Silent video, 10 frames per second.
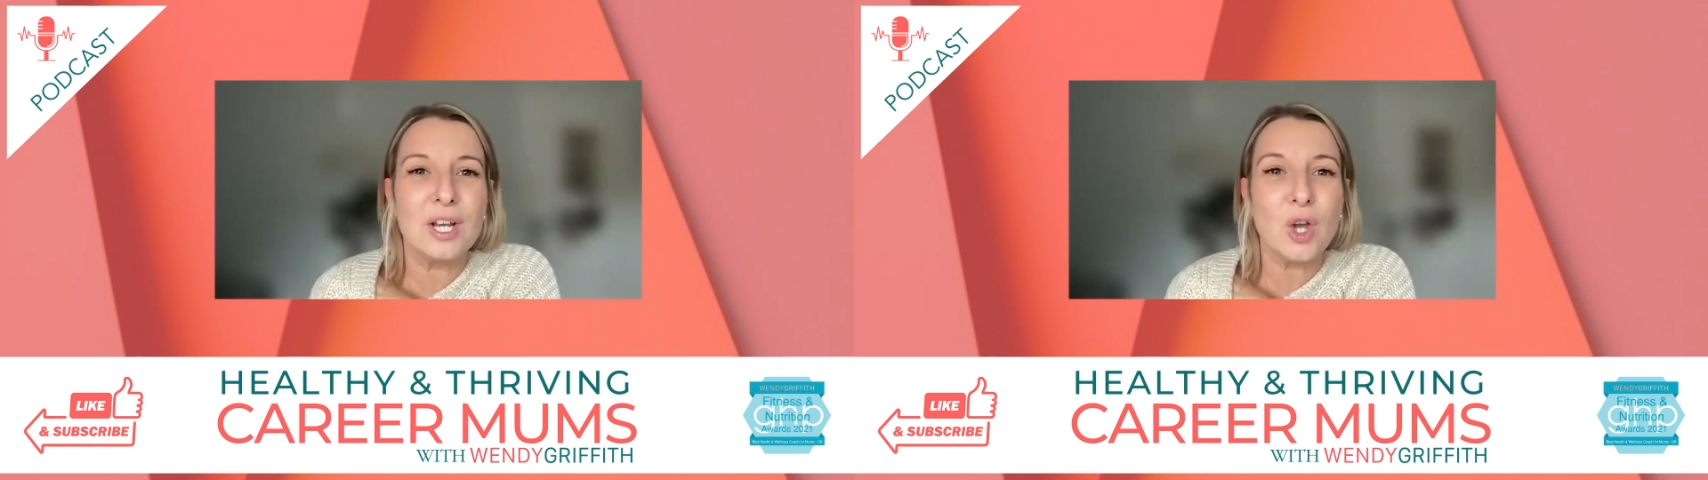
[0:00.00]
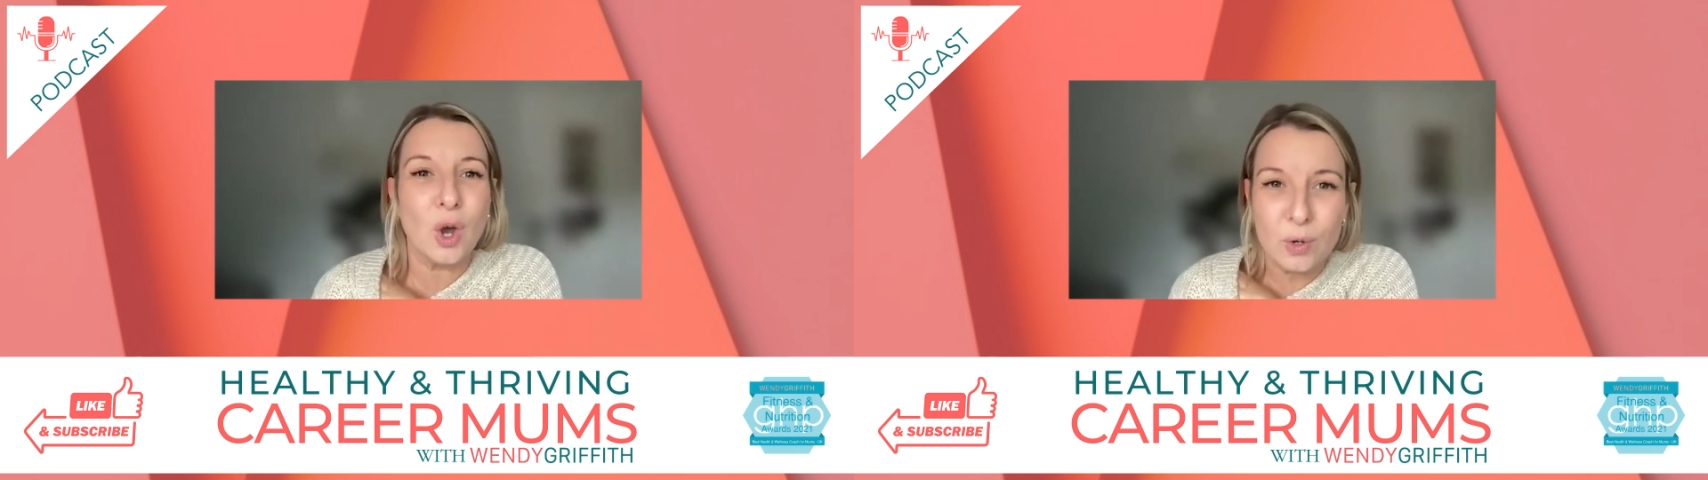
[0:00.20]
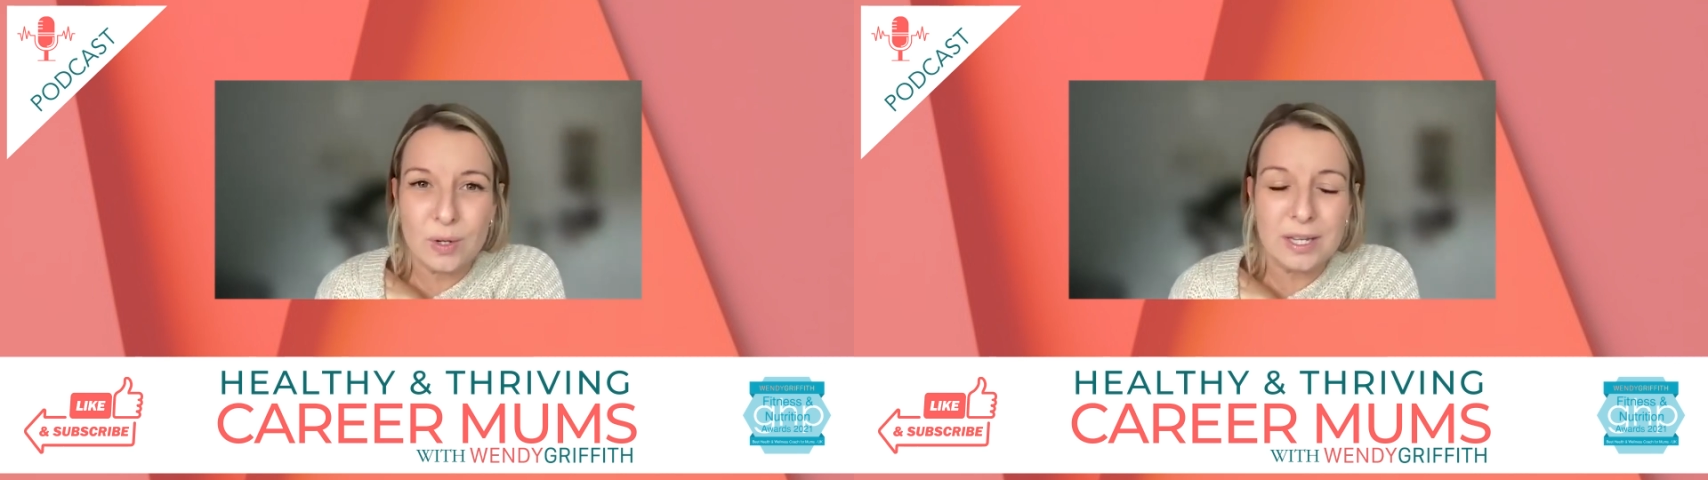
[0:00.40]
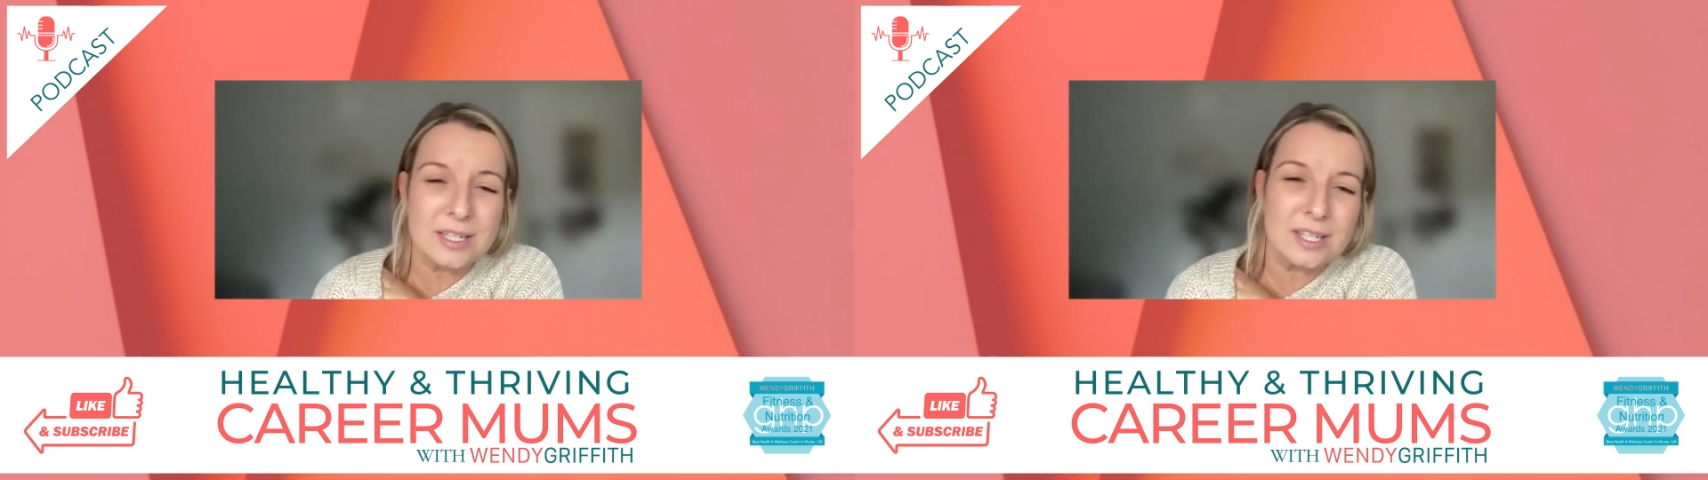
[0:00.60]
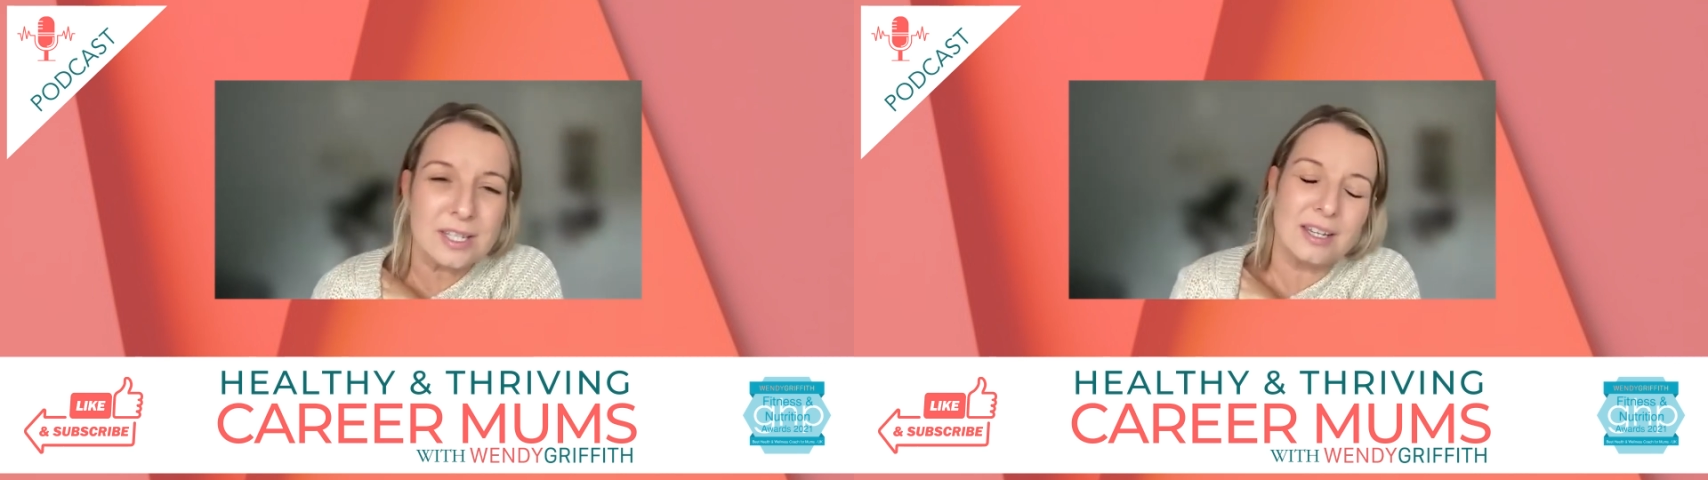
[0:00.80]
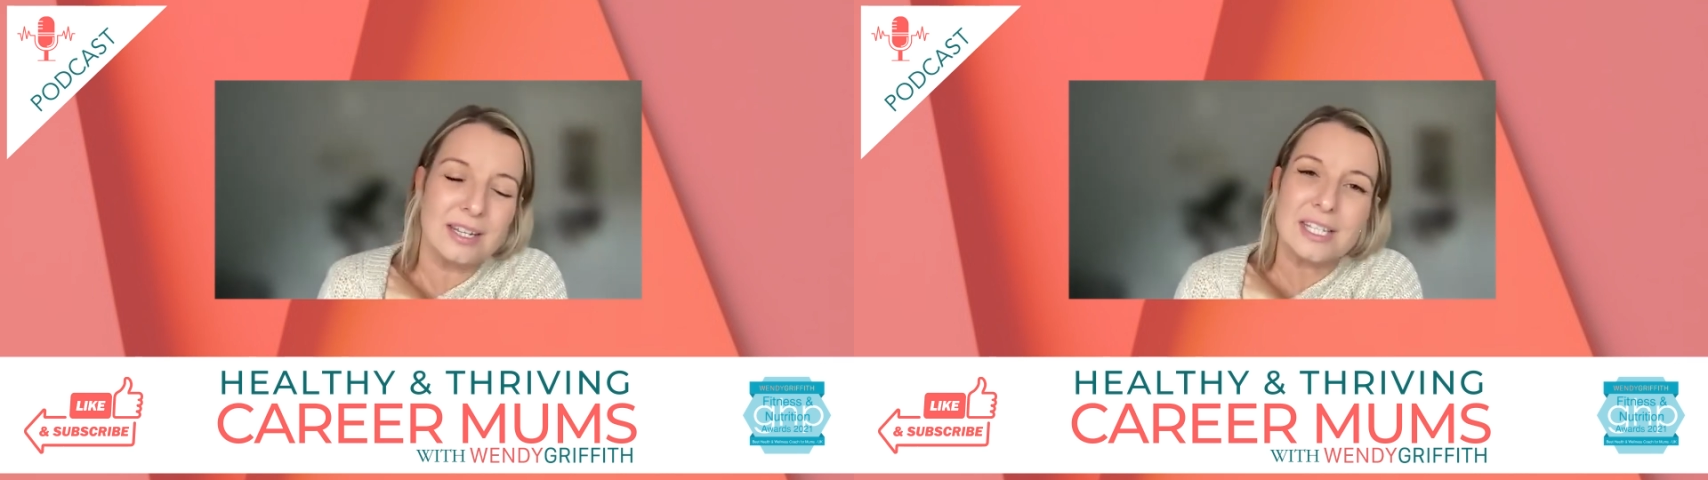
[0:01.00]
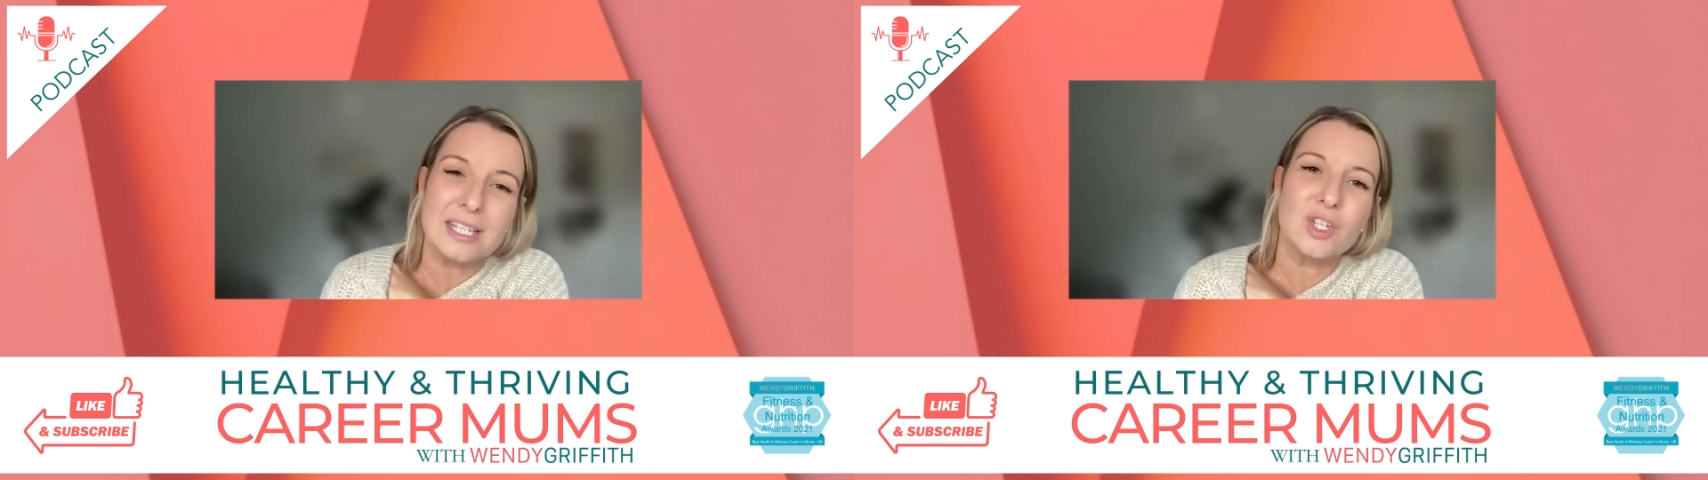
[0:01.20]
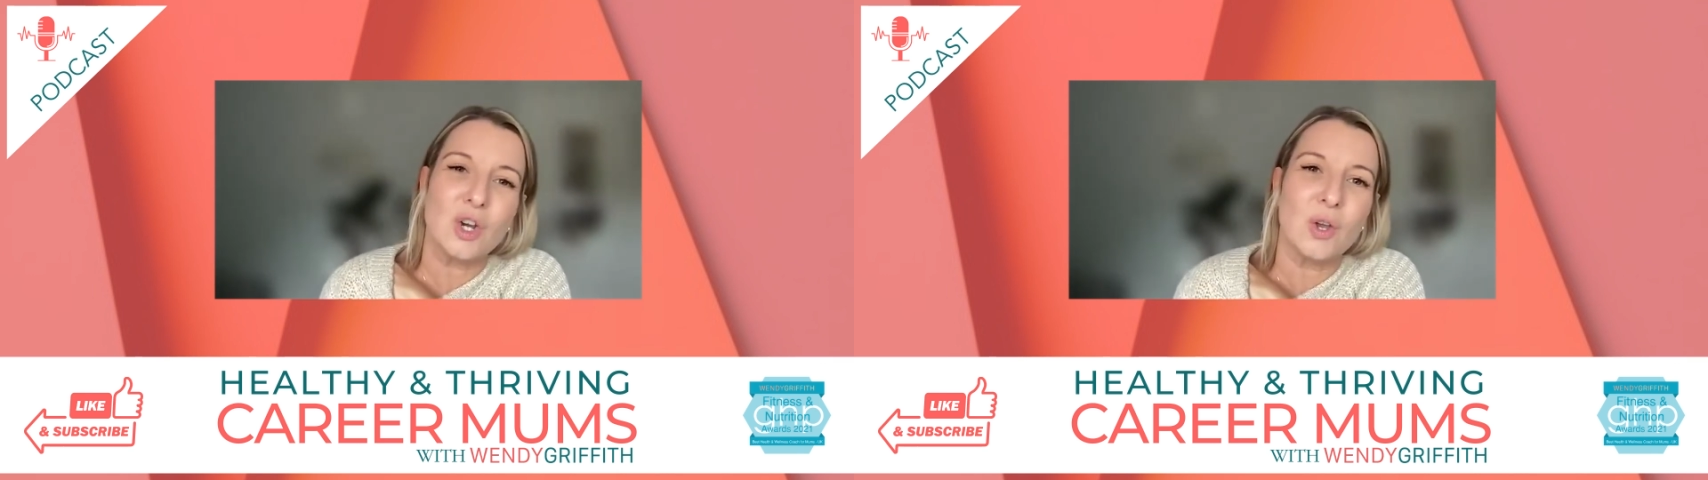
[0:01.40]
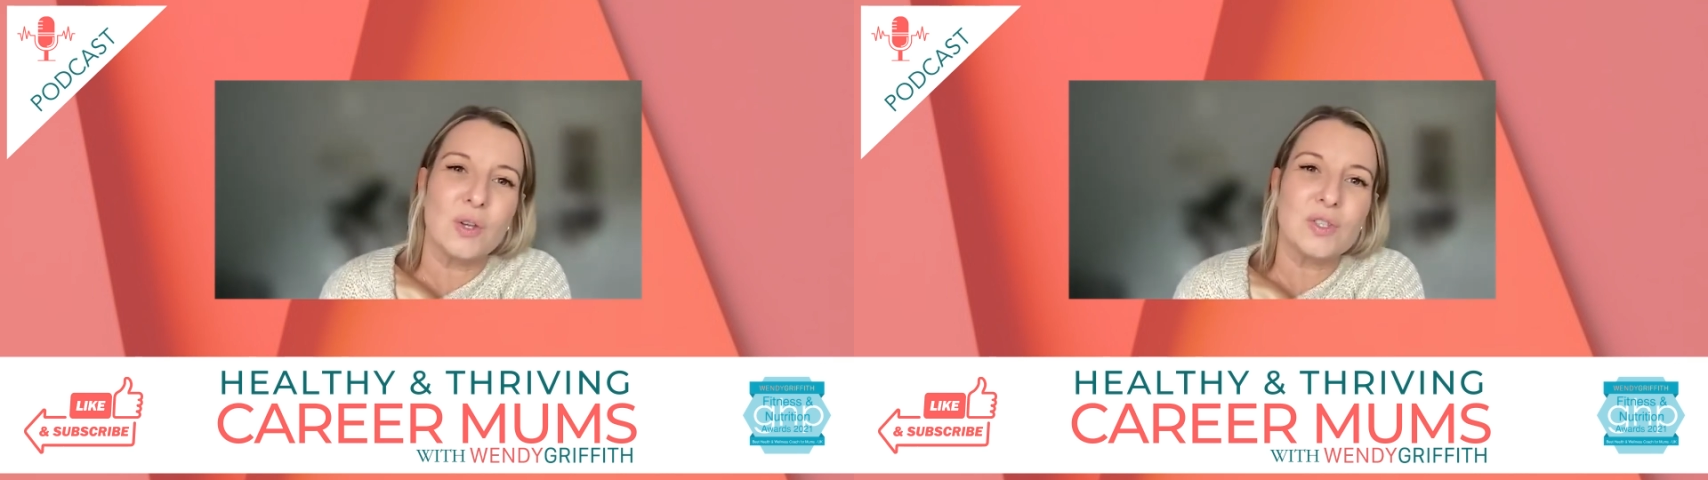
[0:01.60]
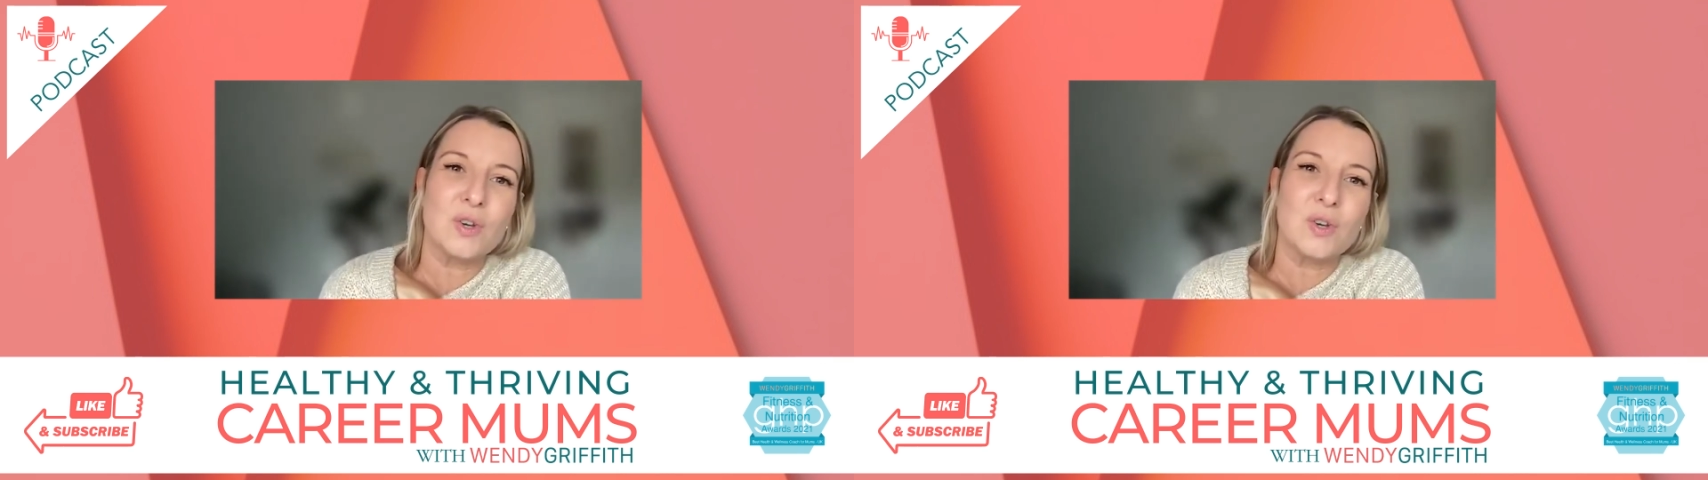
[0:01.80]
go into the links in the show notes,